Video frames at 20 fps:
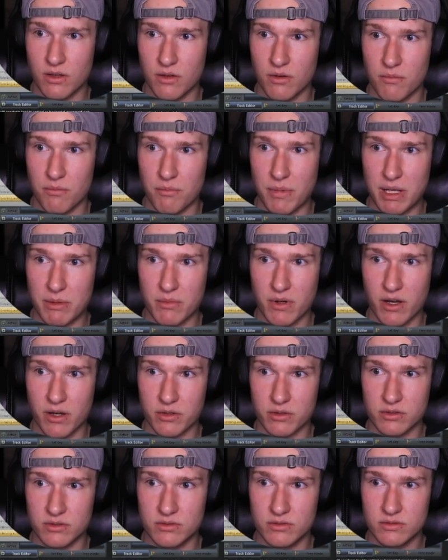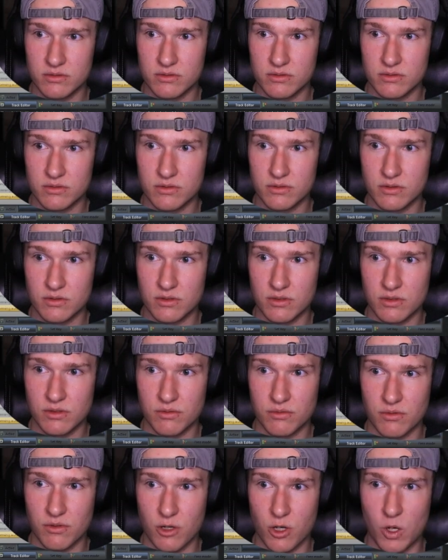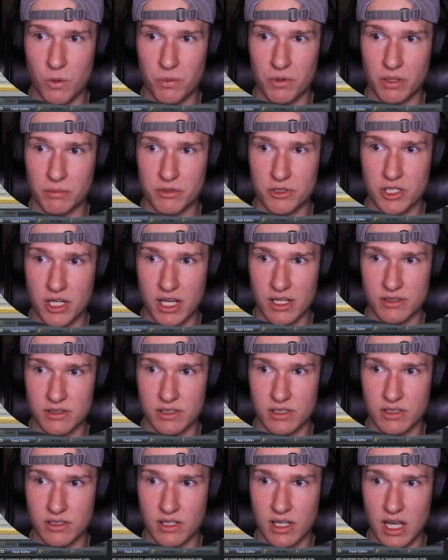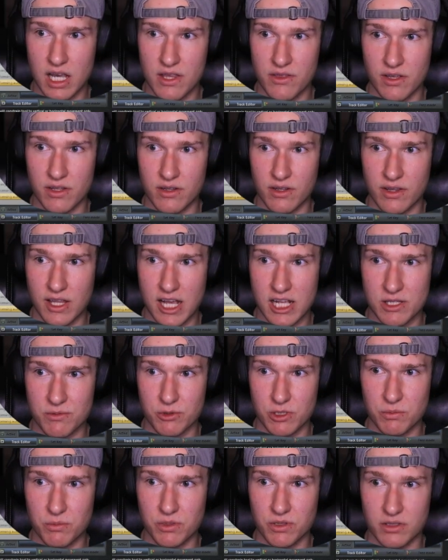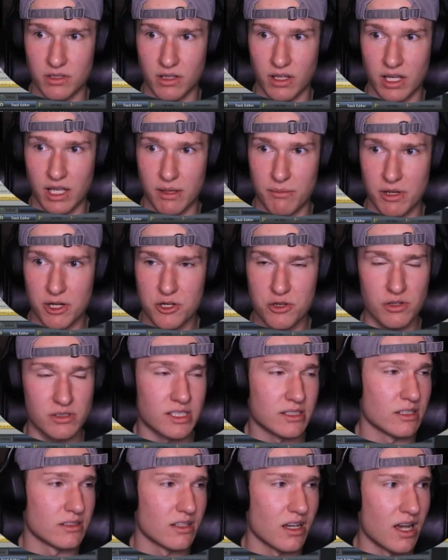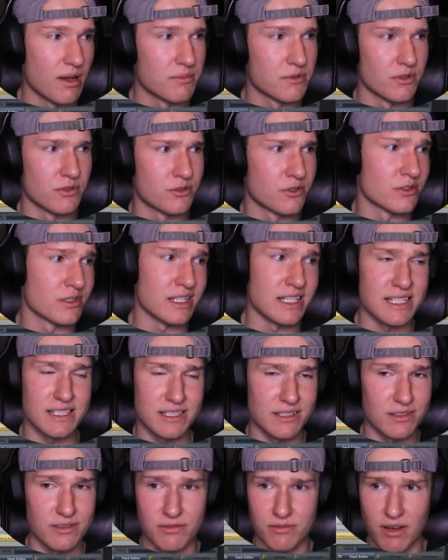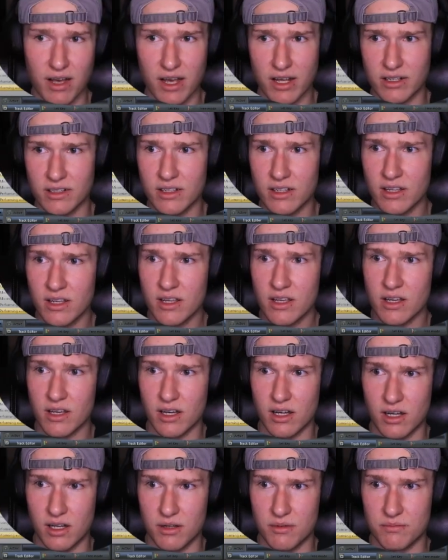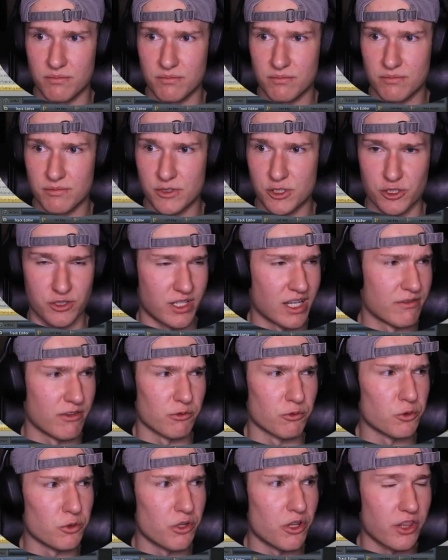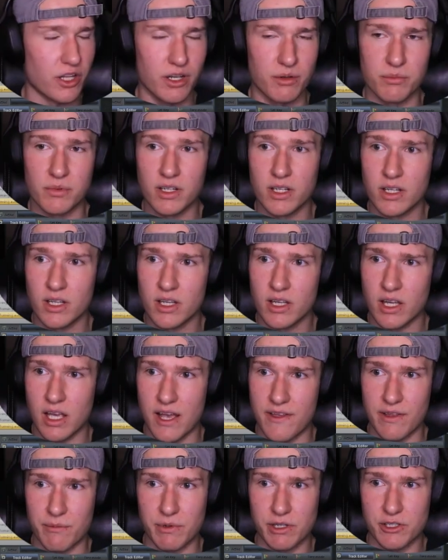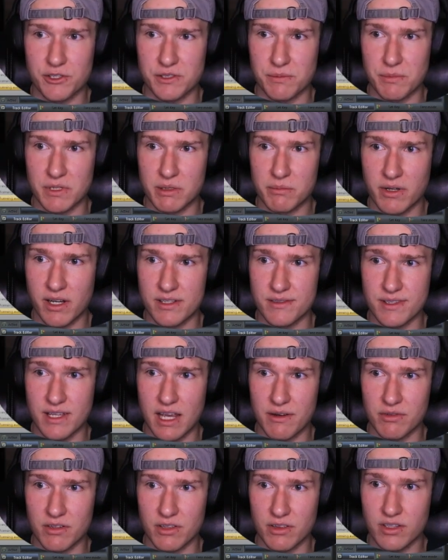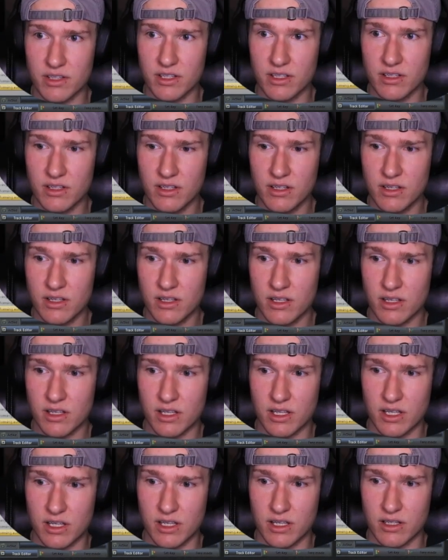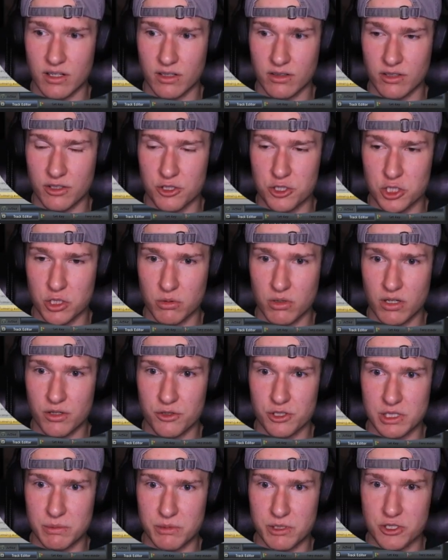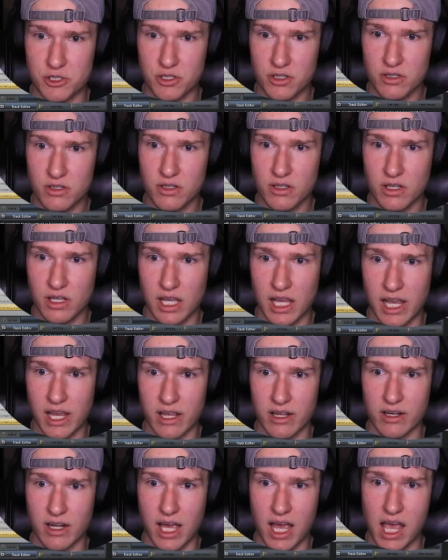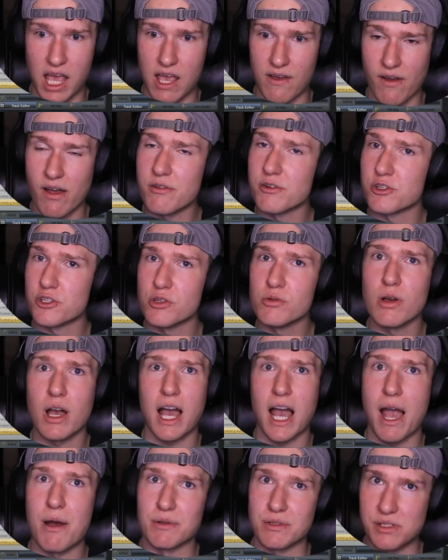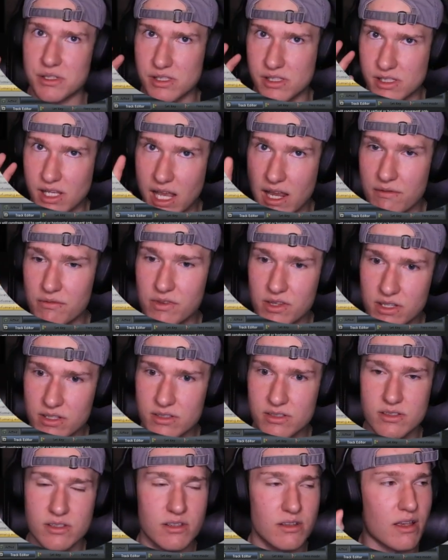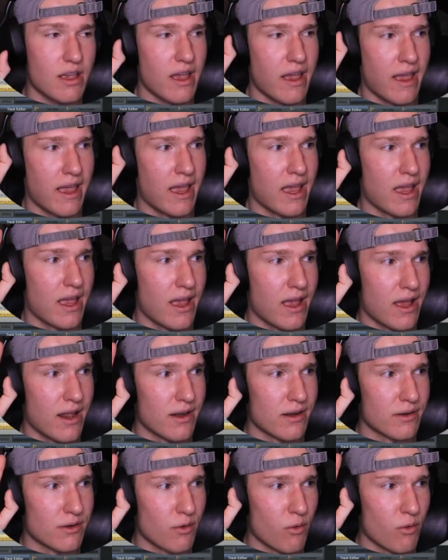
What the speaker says: main model, open up the chassis, and then that's where you put the light. And make sure it's at the top so it's just easy to find. It's just kind of a rule of thumb. And then we can just minimize everything and click show all just to be sure. And if I was you, I would save this, and